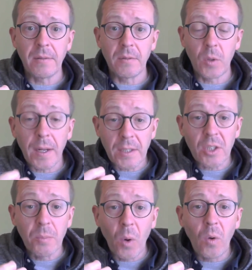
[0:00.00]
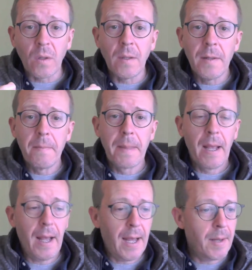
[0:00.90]
quite small.
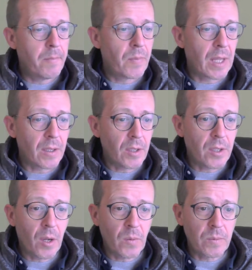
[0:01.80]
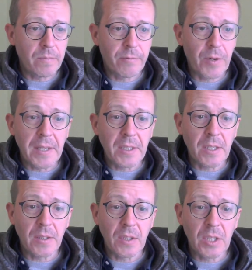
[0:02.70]
For
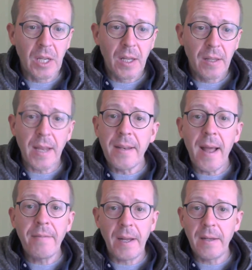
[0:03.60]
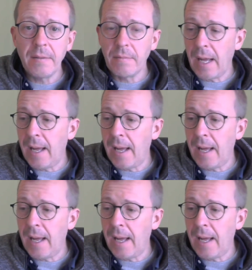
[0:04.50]
instance, they never